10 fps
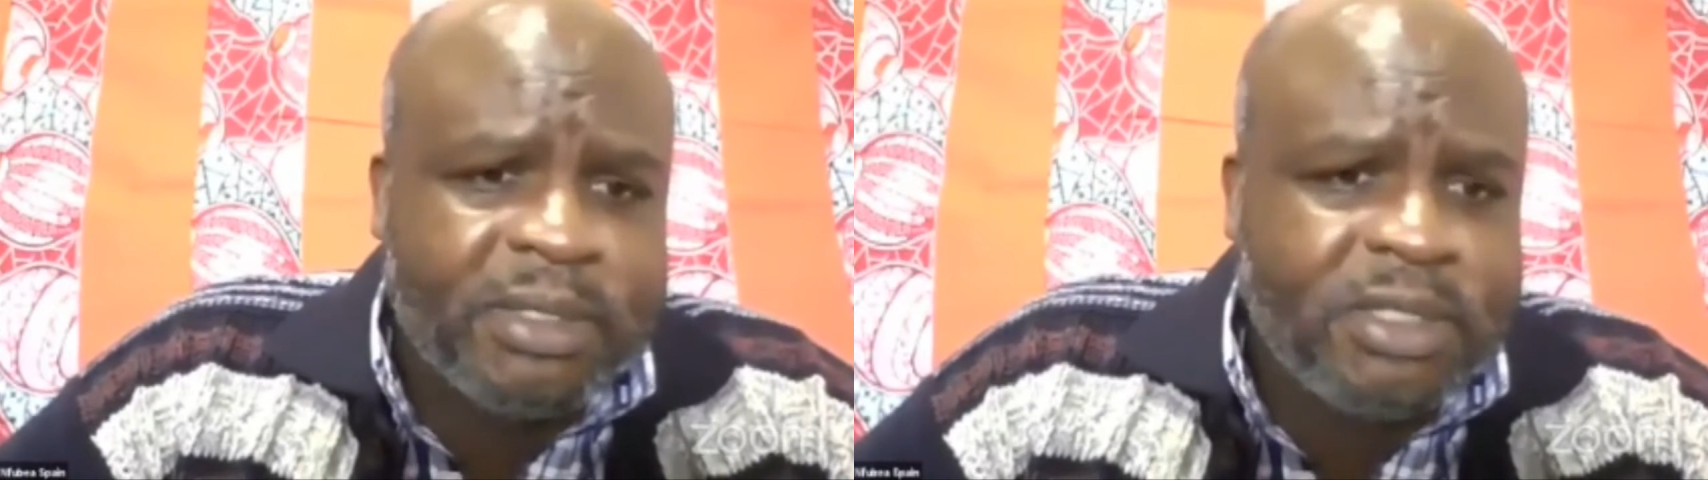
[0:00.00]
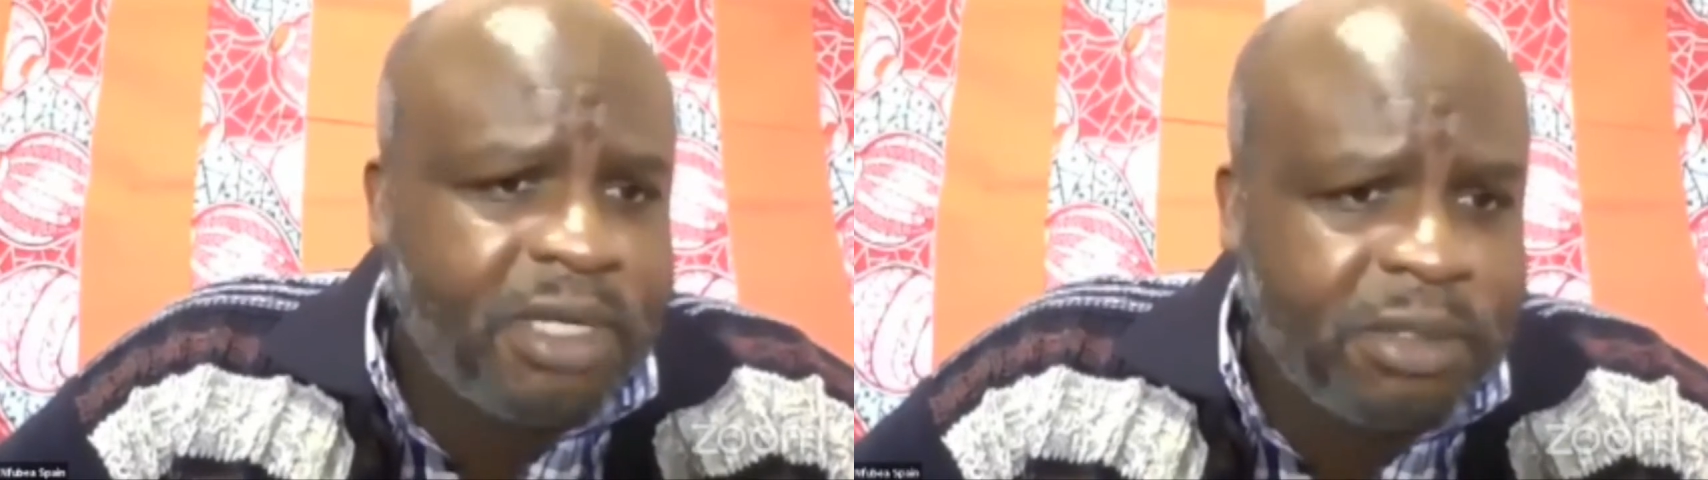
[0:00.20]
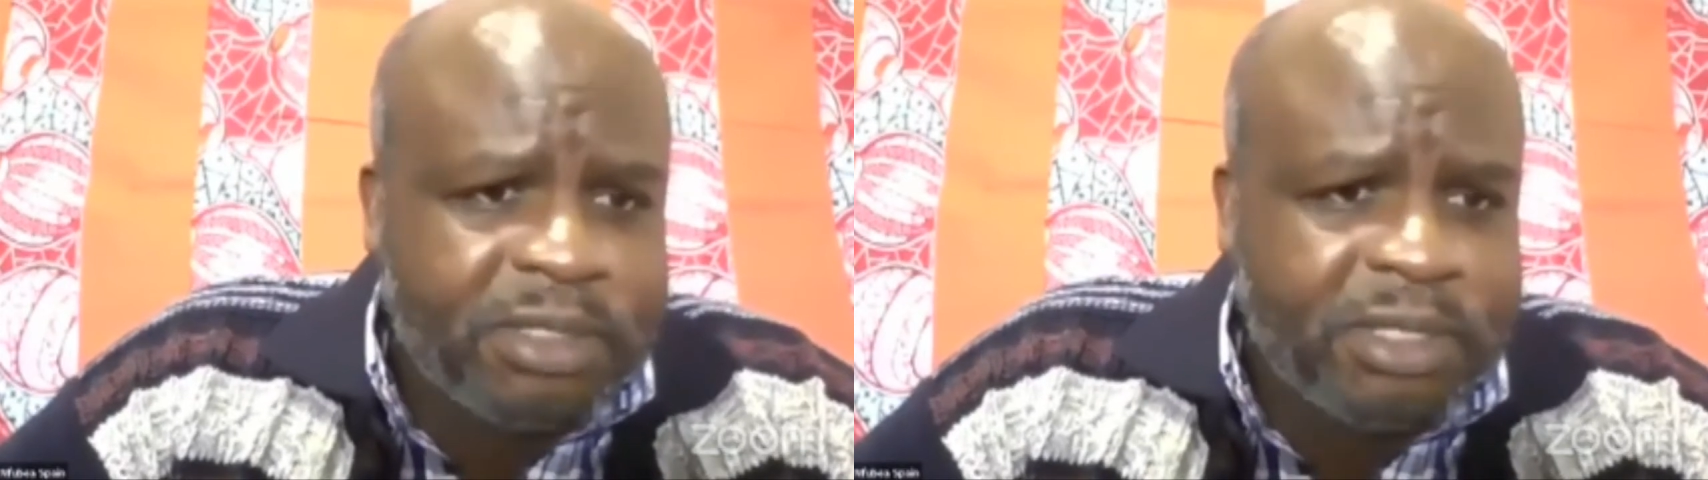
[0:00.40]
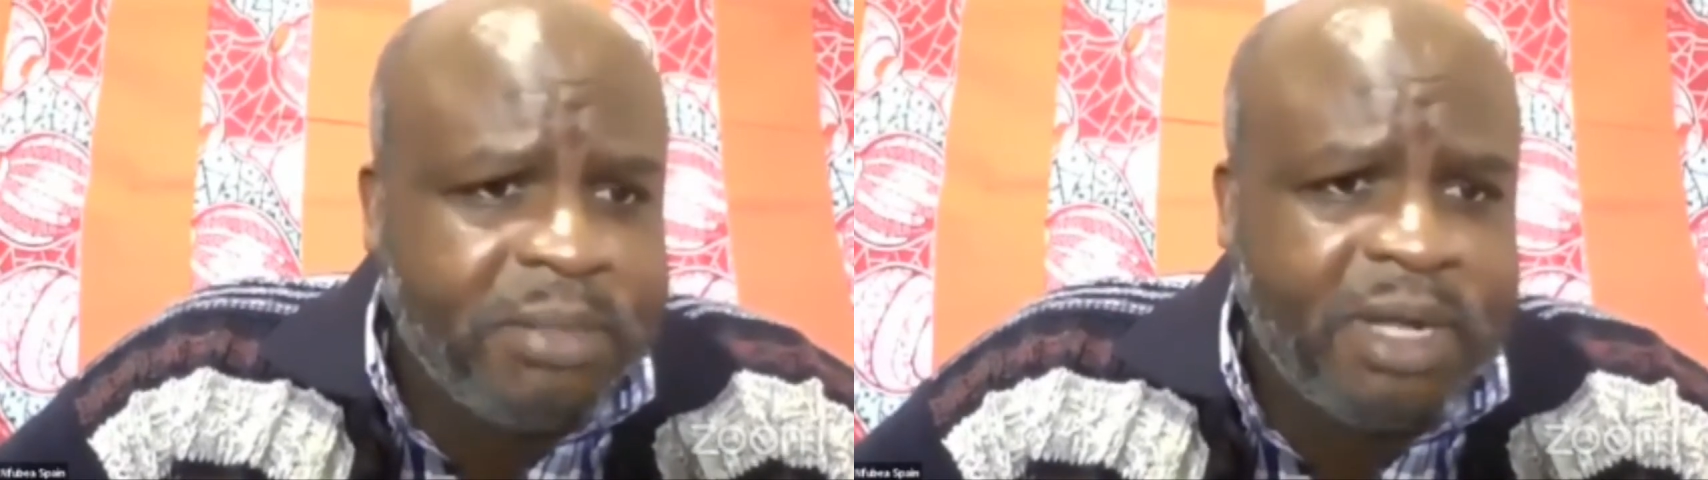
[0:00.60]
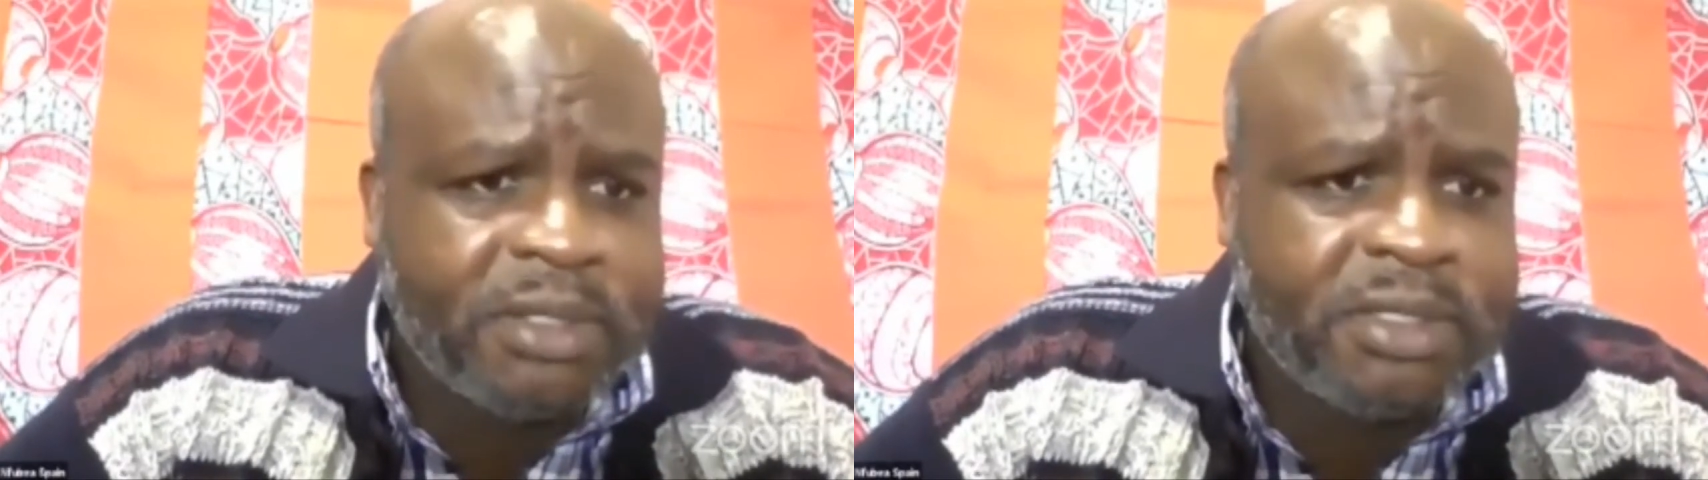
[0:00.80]
doubt
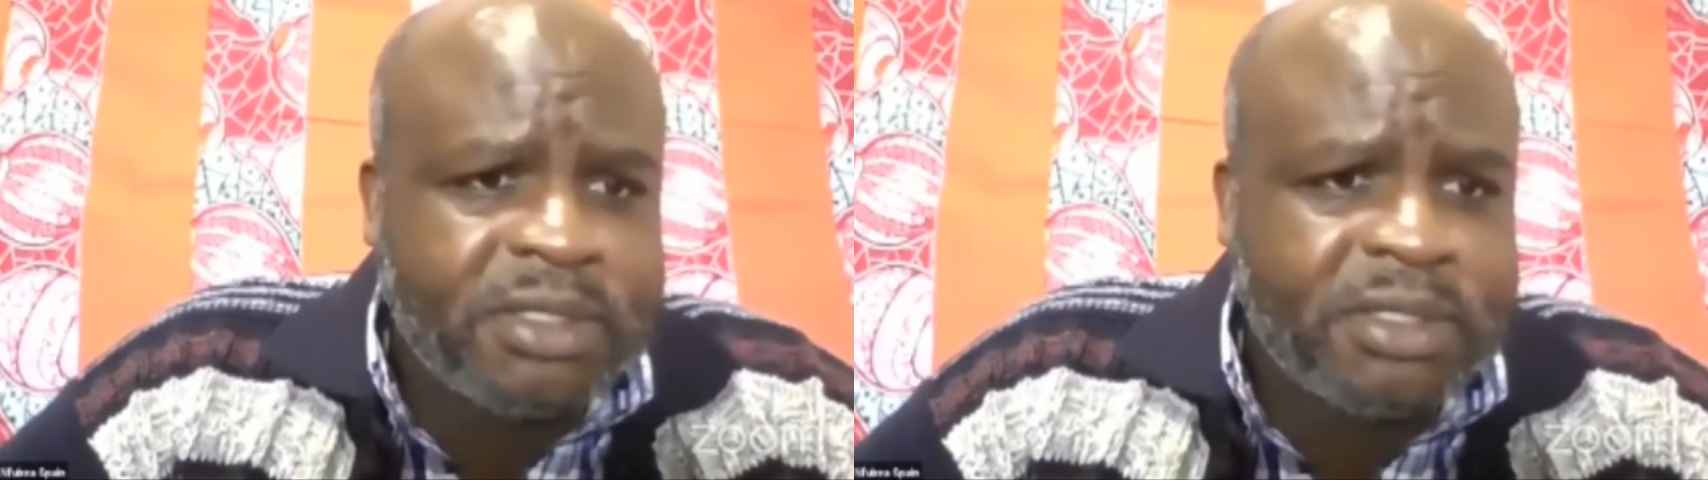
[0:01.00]
about